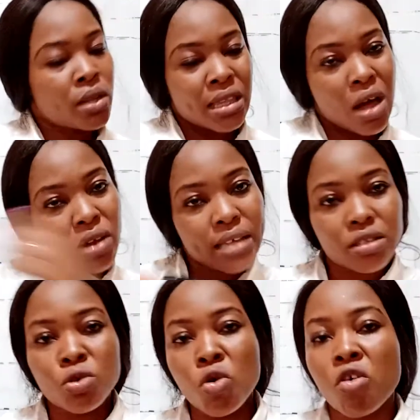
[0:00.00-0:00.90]
Now let's
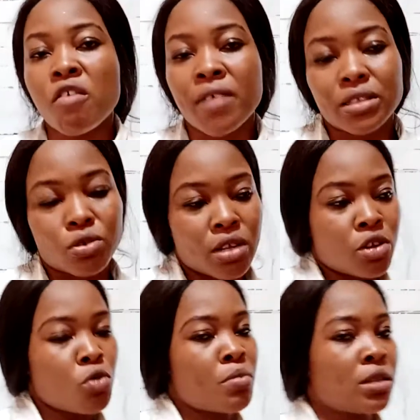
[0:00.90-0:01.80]
go over to the
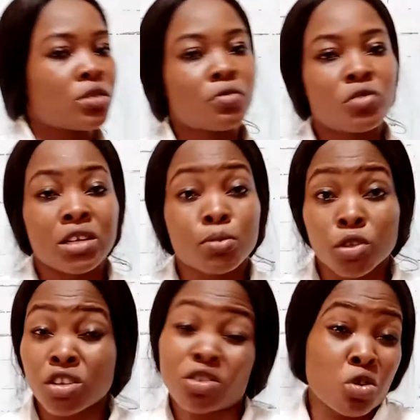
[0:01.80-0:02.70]
new means of
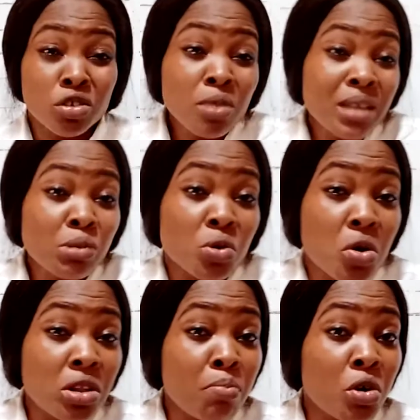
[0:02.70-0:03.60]
transportation, or sometimes we
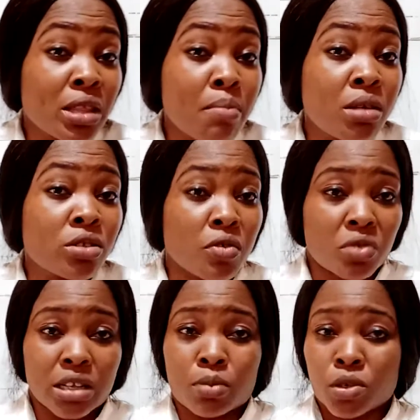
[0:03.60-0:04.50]
call it modern means of
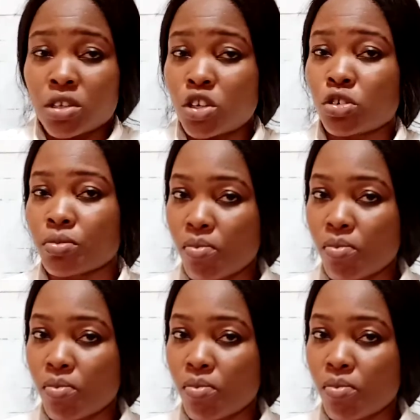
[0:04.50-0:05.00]
transportation.